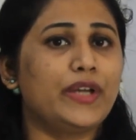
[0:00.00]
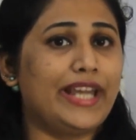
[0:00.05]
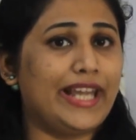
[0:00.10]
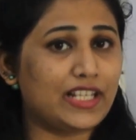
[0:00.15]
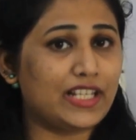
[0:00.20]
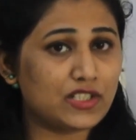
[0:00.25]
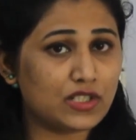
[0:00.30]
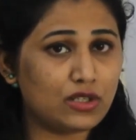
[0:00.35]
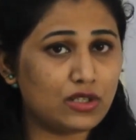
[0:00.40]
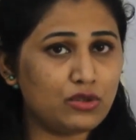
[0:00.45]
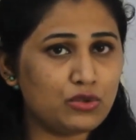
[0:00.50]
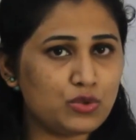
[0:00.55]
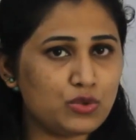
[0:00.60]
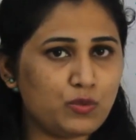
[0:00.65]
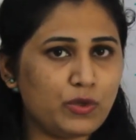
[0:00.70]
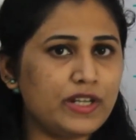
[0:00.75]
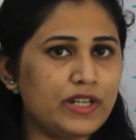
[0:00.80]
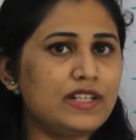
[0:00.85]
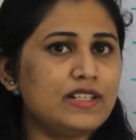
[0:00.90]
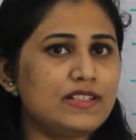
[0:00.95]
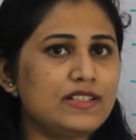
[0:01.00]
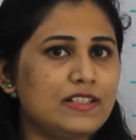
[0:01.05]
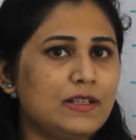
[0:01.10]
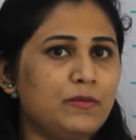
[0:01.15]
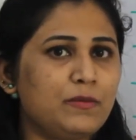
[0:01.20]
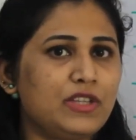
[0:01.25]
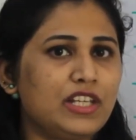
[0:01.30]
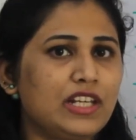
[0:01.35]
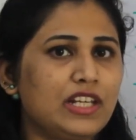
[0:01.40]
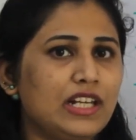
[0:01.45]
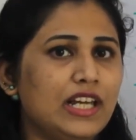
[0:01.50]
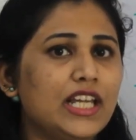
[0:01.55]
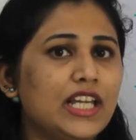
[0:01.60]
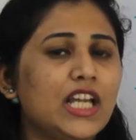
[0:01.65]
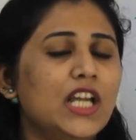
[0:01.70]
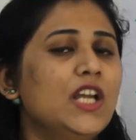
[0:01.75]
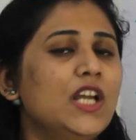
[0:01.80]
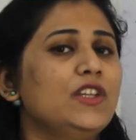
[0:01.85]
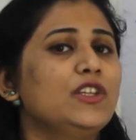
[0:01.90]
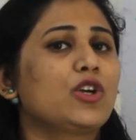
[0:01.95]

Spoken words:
Excludes 1 is something like